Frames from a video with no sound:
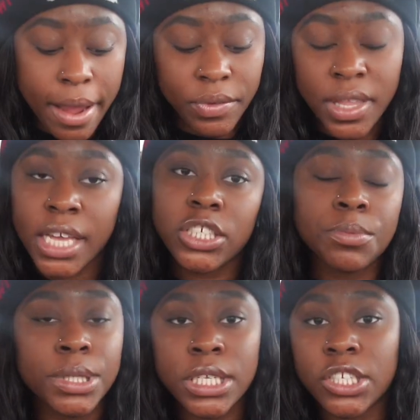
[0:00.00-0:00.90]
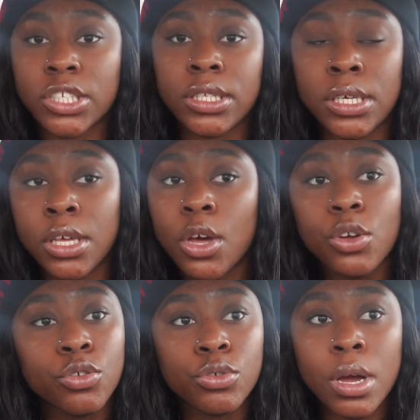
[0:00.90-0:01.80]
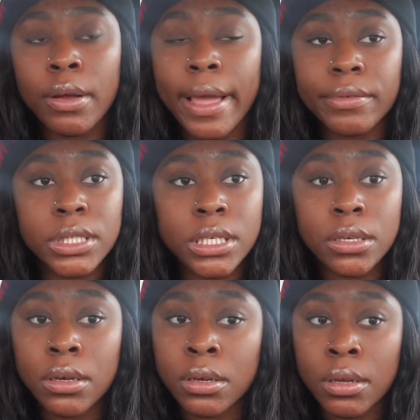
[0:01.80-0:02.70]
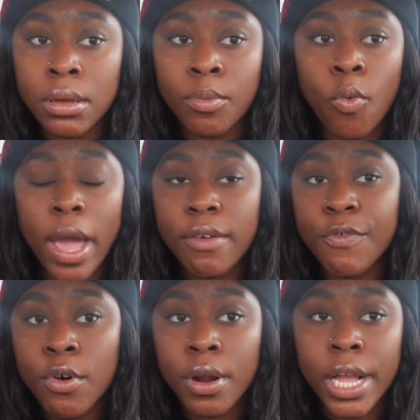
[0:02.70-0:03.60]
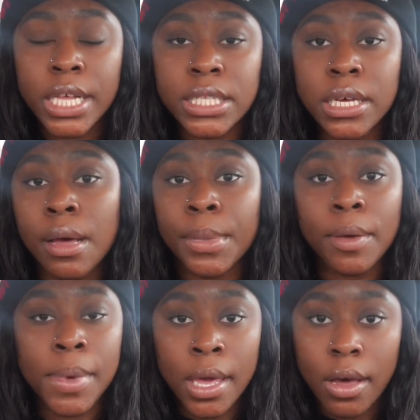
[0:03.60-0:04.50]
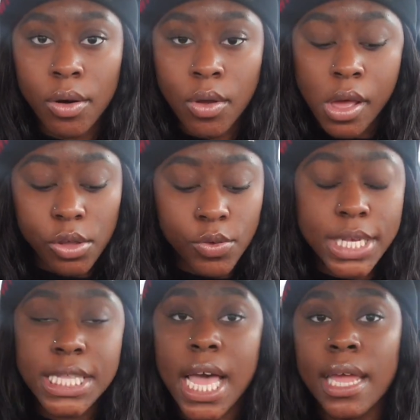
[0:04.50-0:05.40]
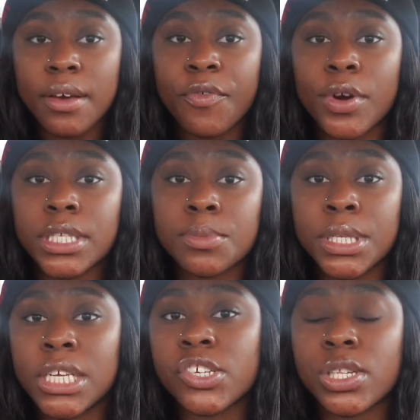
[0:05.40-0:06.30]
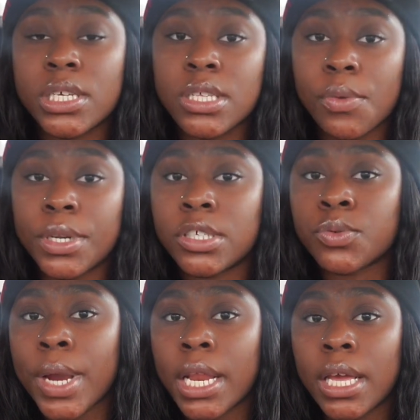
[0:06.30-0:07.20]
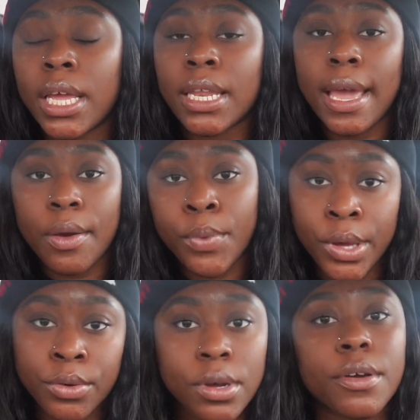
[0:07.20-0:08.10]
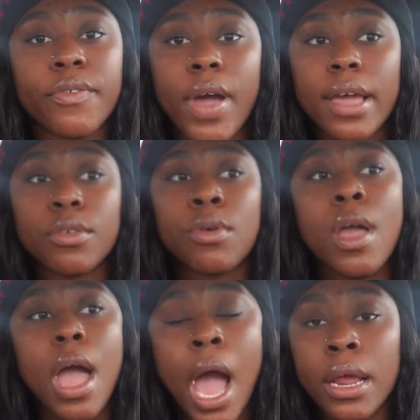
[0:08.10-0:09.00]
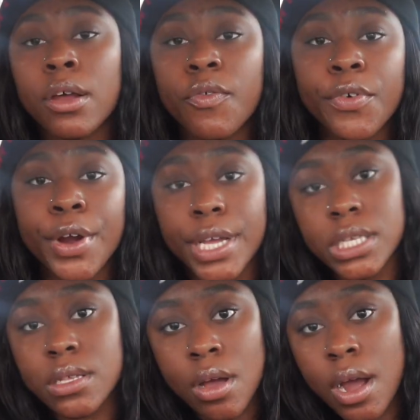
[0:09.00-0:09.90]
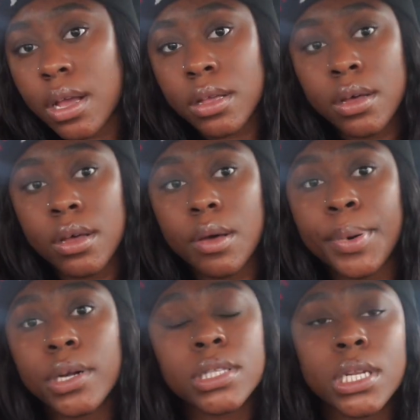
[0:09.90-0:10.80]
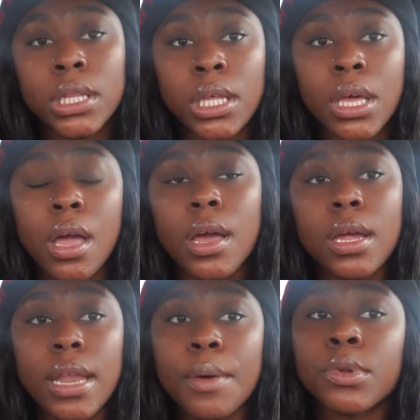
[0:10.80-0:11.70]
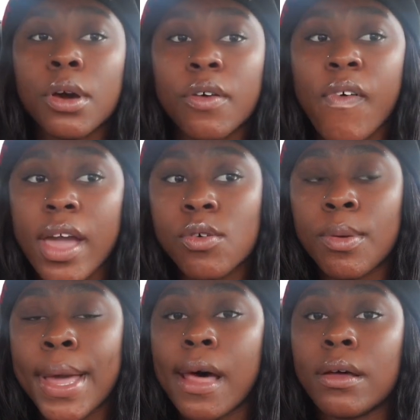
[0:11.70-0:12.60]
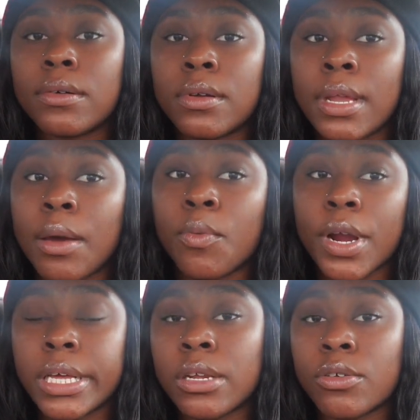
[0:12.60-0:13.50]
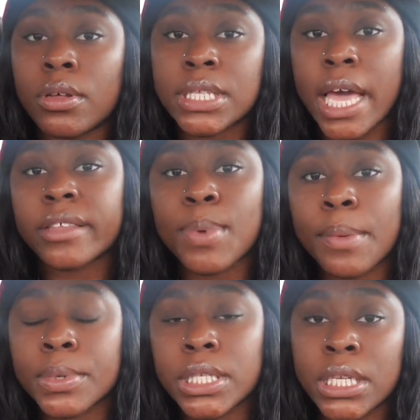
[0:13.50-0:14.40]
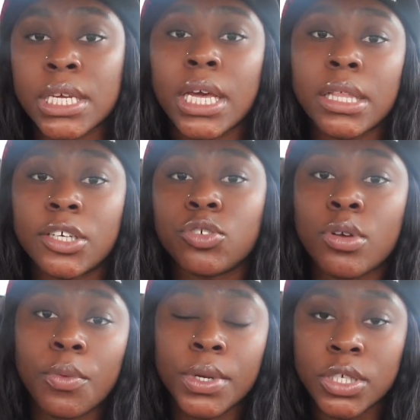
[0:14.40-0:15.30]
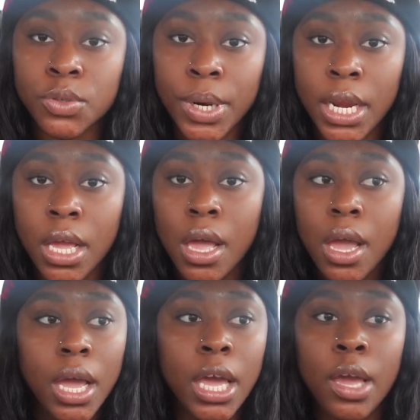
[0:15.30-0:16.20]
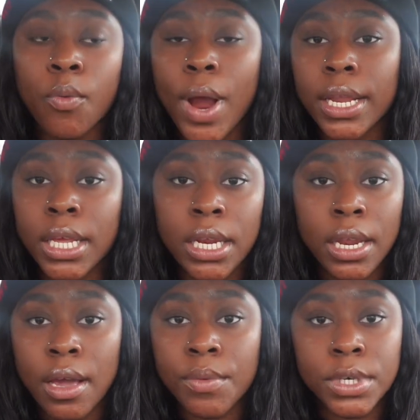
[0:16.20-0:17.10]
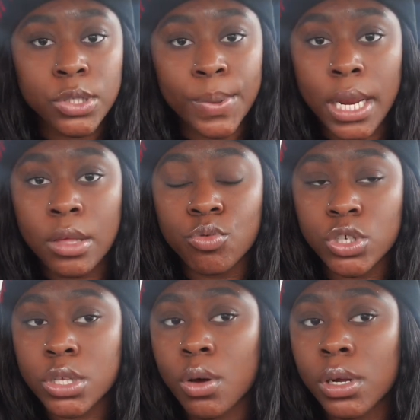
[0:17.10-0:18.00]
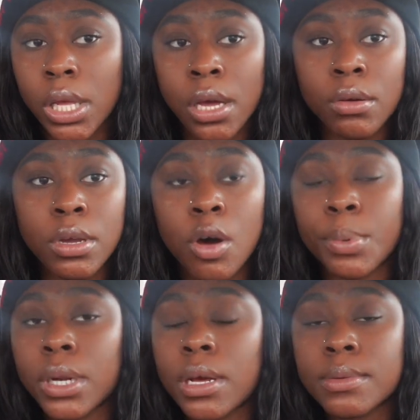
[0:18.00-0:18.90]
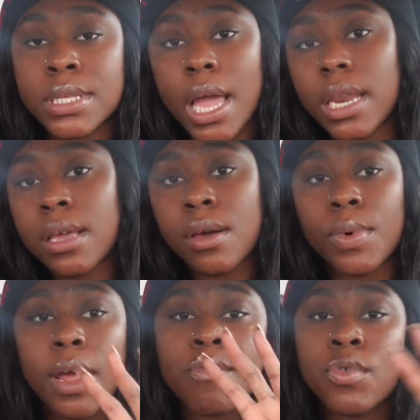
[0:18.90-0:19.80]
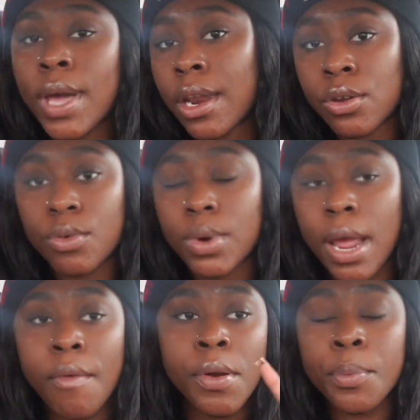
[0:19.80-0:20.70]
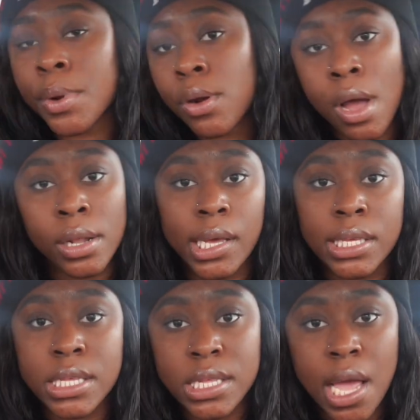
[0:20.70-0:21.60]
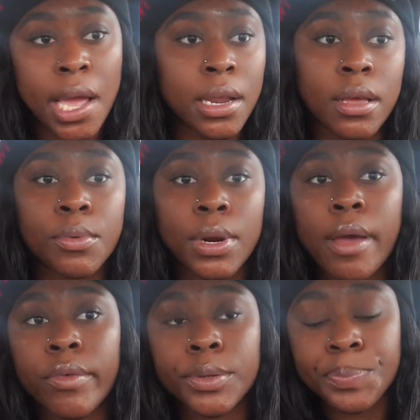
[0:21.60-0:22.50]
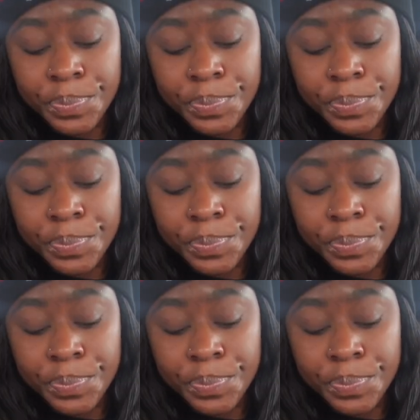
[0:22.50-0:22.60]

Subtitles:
Everything should be digitally. You don't have to wait for it to come in the mail. You can sign up for it to be digitally, so when it's ready, and they will notify you. I know for Instacart personally, they will notify you about them working on your tax papers, and then they let you know when it's ready. And right then and there, when it's ready, you just go click on it, open it up, sign in, whatever you got to do, whatever the protocol is to sign in or whatever.